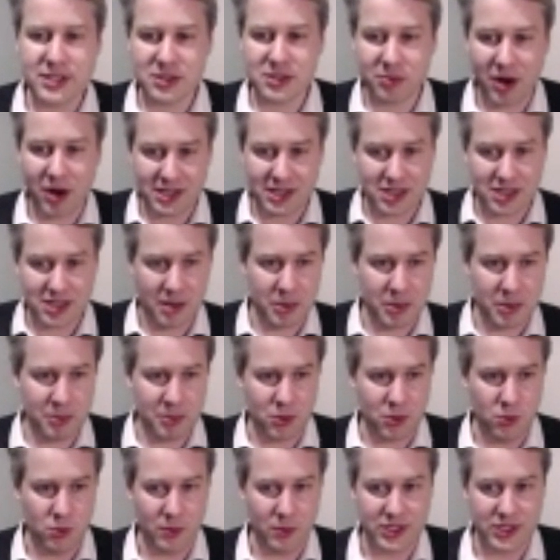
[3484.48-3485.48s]
right time to
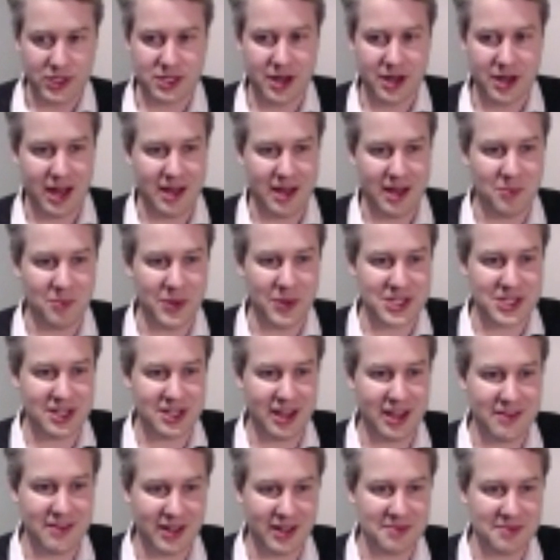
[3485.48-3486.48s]
pull which um, which
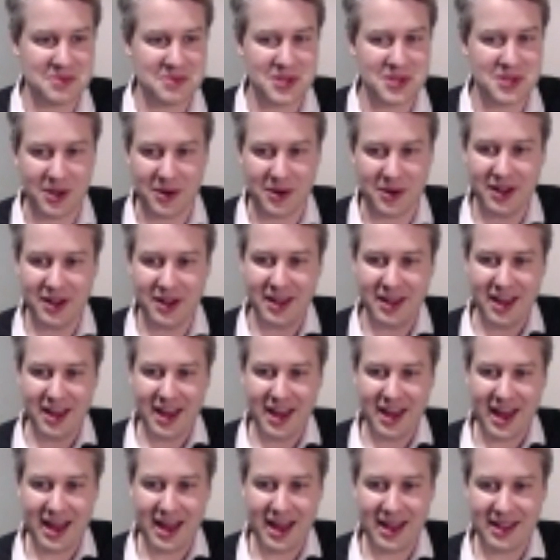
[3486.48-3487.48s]
lever? So,
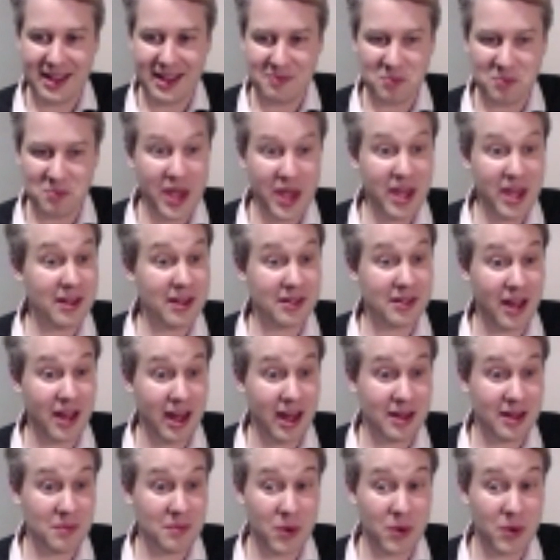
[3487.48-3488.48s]
uh, yeah,
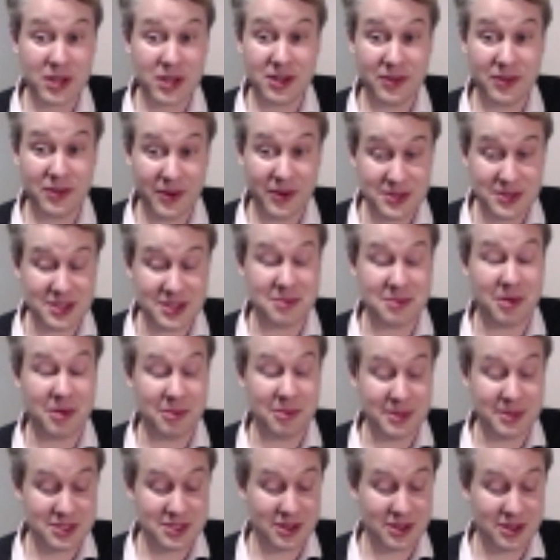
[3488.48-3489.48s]
uh, working on those at the
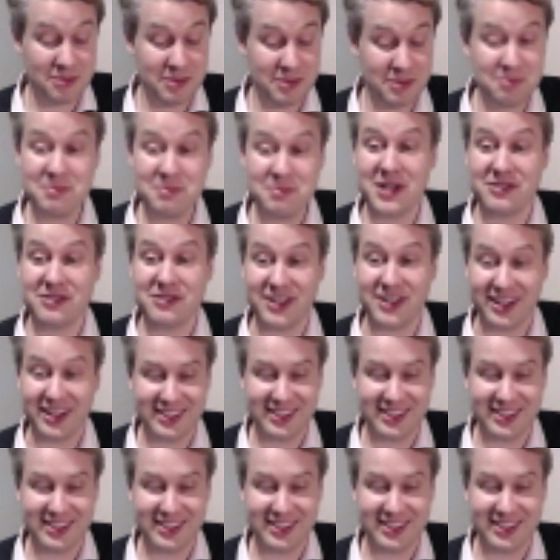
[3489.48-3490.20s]
moment. So a bit, bit of fun.